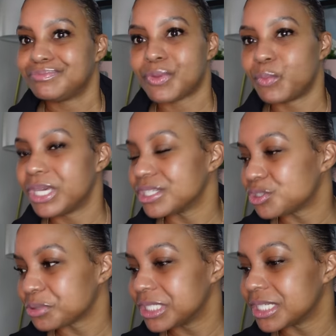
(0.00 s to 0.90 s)
we get
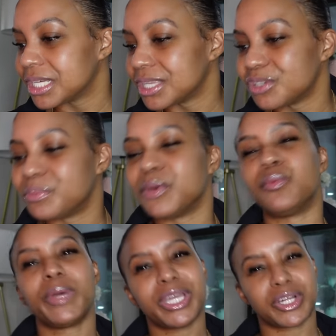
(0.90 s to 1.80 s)
treated a little bit
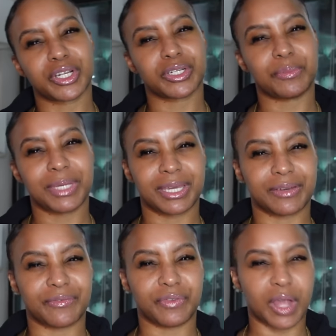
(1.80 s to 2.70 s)
weird
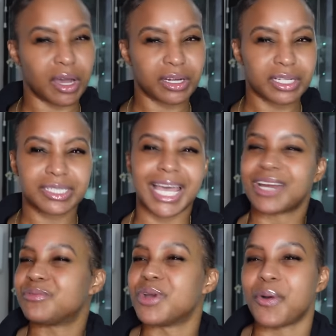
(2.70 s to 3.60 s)
being vloggers. I
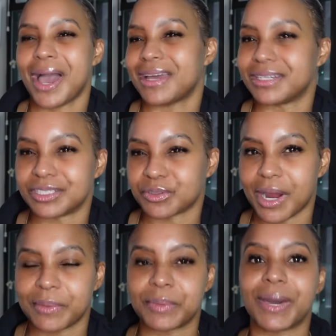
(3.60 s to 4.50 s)
don't know how to
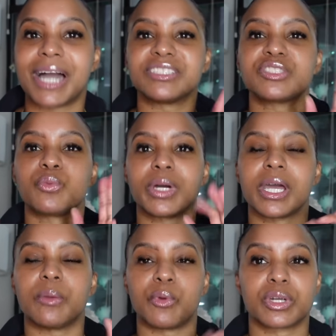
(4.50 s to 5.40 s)
describe it, but I just wanted
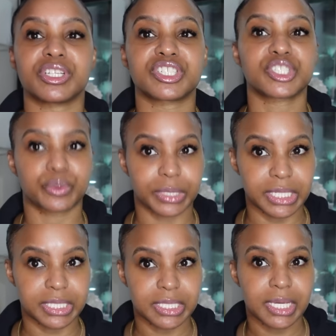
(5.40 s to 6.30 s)
a more
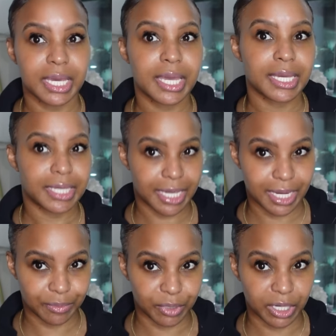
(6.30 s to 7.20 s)
discreet
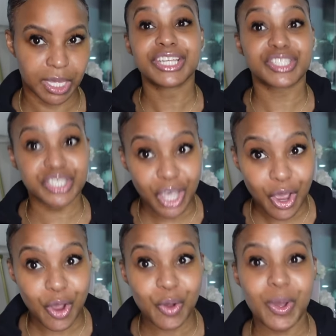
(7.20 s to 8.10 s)
camera.
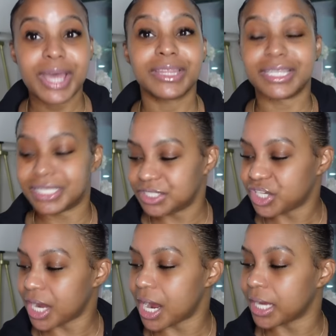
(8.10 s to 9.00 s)
So the
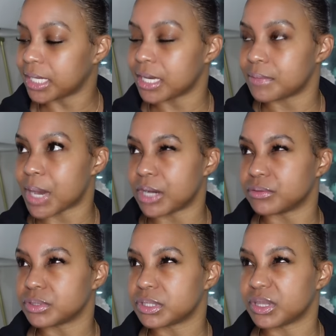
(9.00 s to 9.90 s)
DJI came
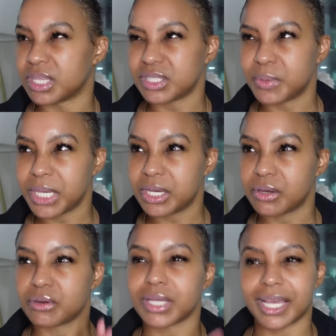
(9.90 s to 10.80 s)
out this week
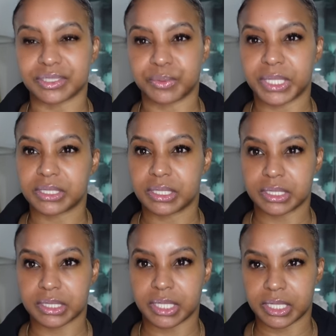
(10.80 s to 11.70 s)
or last week,
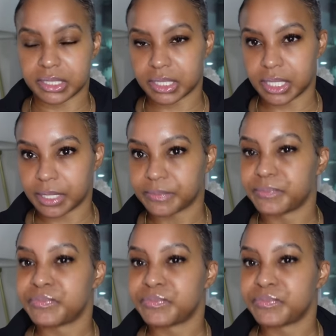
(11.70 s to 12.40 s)
cause today's Sunday.